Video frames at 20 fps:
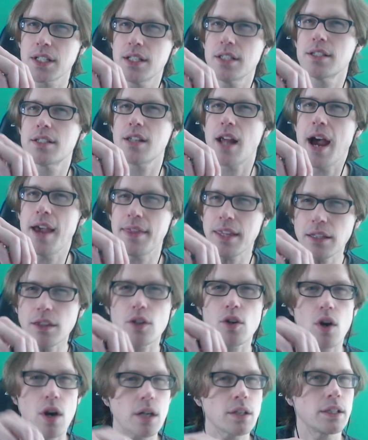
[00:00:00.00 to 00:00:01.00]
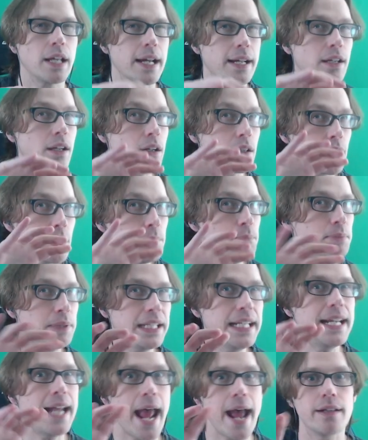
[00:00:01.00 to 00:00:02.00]
Because I think there are, like,
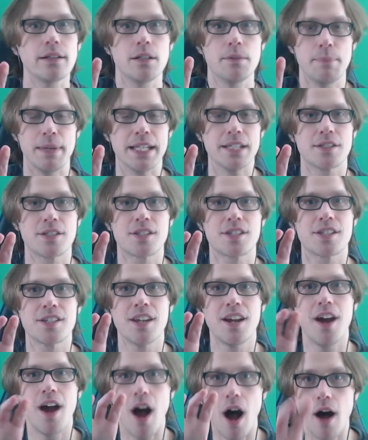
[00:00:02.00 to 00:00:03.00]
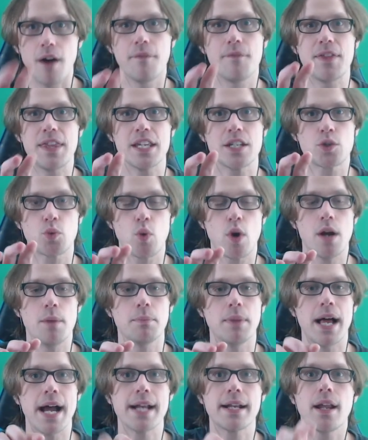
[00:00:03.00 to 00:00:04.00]
complete elements of this where I'm
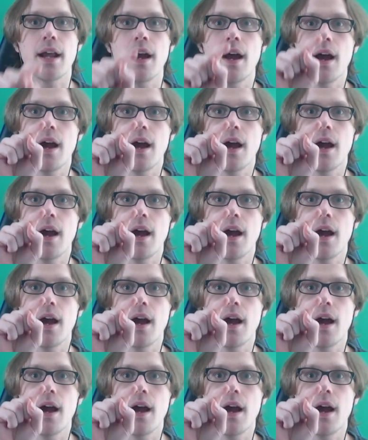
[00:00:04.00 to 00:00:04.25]
like,